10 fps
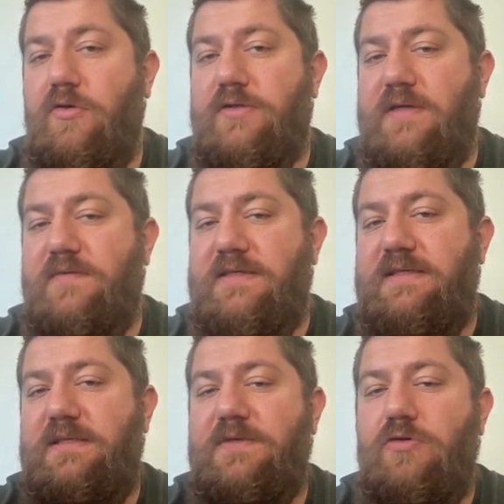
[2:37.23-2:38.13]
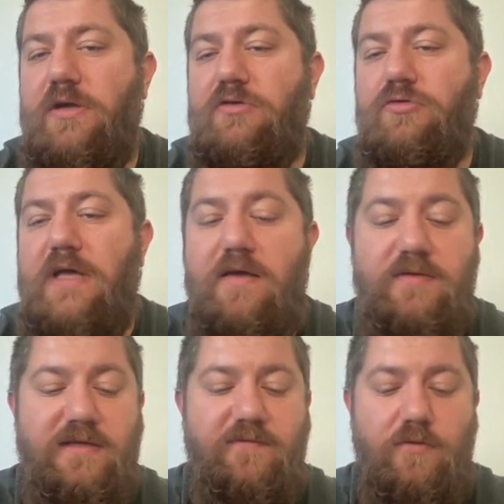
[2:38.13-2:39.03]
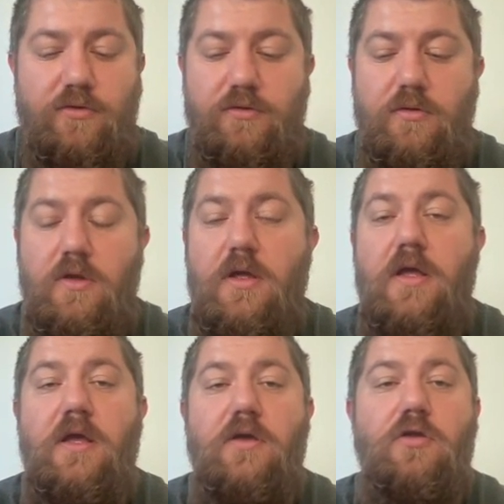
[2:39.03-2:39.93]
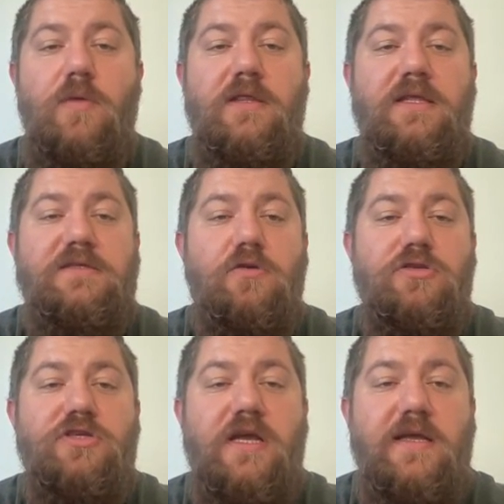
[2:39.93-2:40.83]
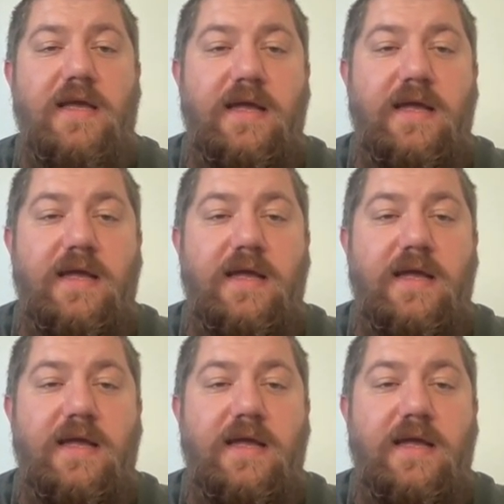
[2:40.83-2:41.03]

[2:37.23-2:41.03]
on yourself. The system is going to do everything for you. You know what? Let's go check